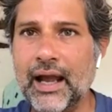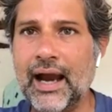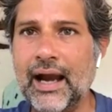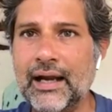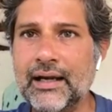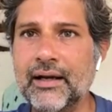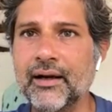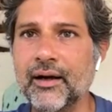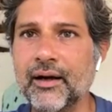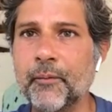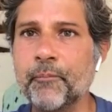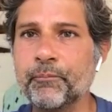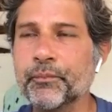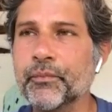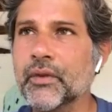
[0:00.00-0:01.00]
And
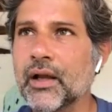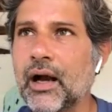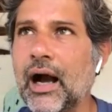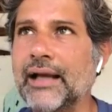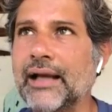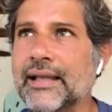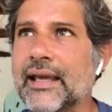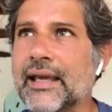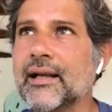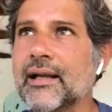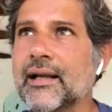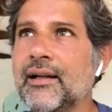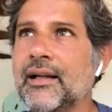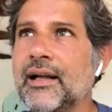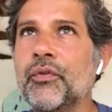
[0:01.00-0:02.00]
I
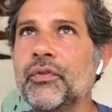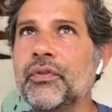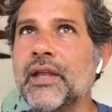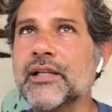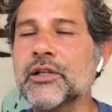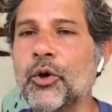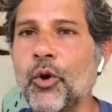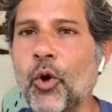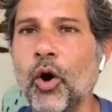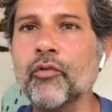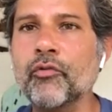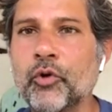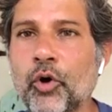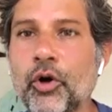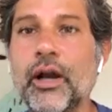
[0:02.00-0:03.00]
think there's a lot
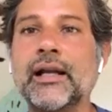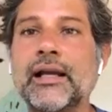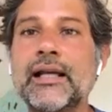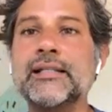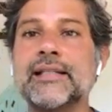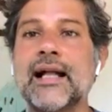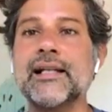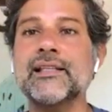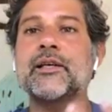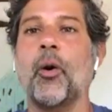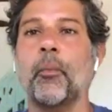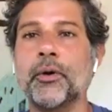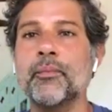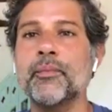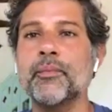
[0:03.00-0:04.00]
of good, at least that's
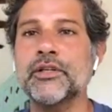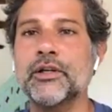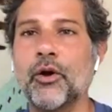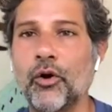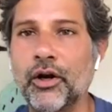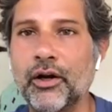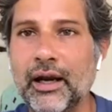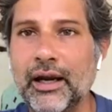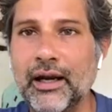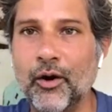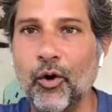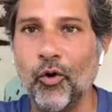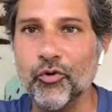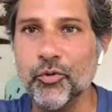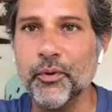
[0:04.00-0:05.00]
the optimism in
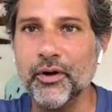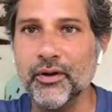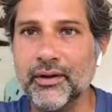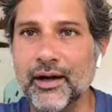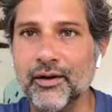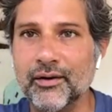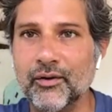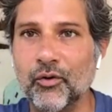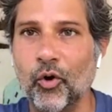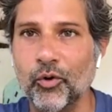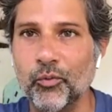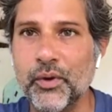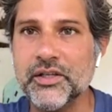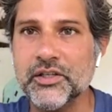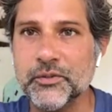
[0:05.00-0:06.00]
an entrepreneur that
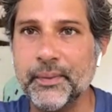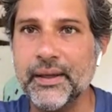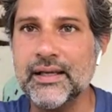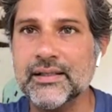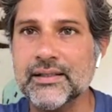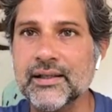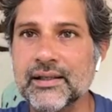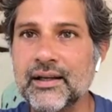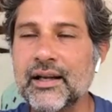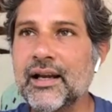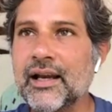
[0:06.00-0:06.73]
always speaks,